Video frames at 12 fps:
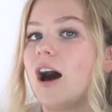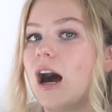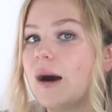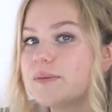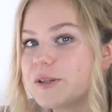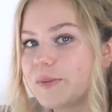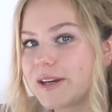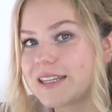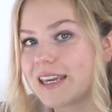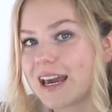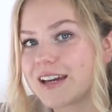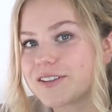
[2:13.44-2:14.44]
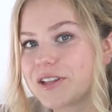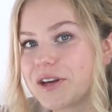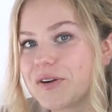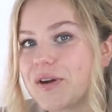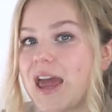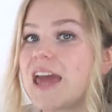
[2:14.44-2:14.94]
optimizing cash
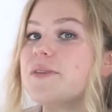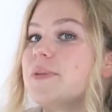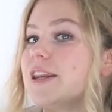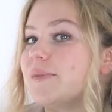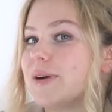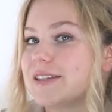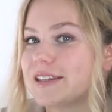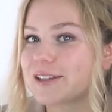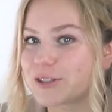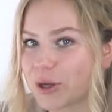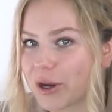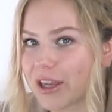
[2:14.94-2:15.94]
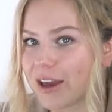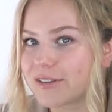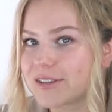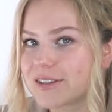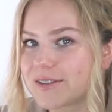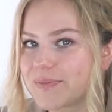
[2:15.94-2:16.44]
flow and minimizing
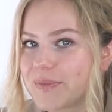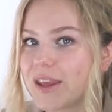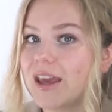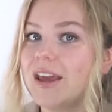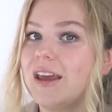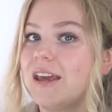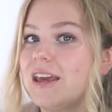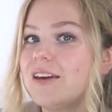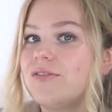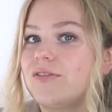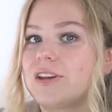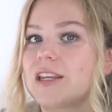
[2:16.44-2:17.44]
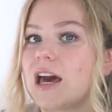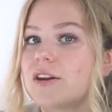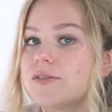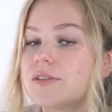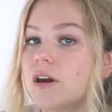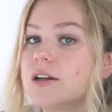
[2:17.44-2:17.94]
stockouts. If an
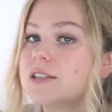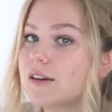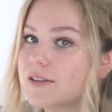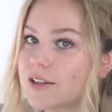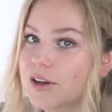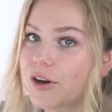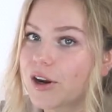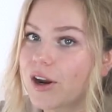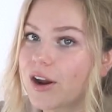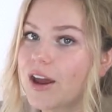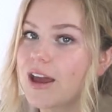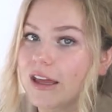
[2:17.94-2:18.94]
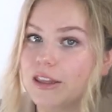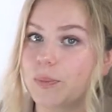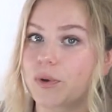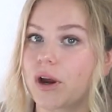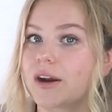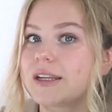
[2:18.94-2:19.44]
out-of-stock does occur, the
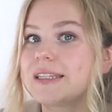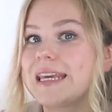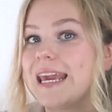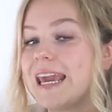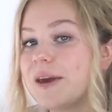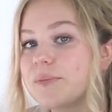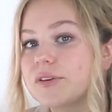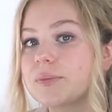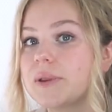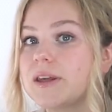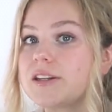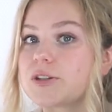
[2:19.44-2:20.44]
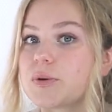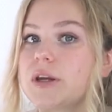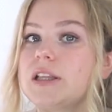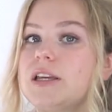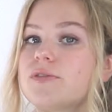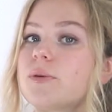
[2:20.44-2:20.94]
product can be replenished
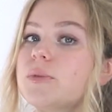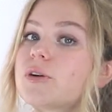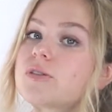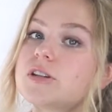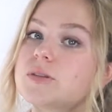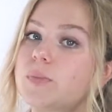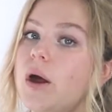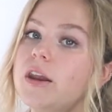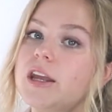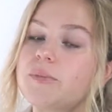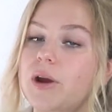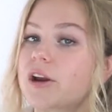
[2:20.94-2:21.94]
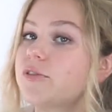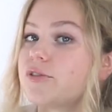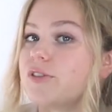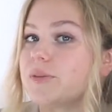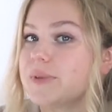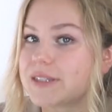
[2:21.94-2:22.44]
quickly from the corresponding
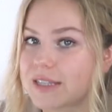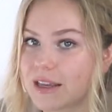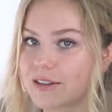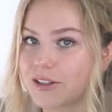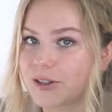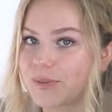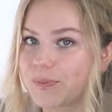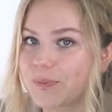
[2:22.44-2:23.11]
micro-fulfillment center.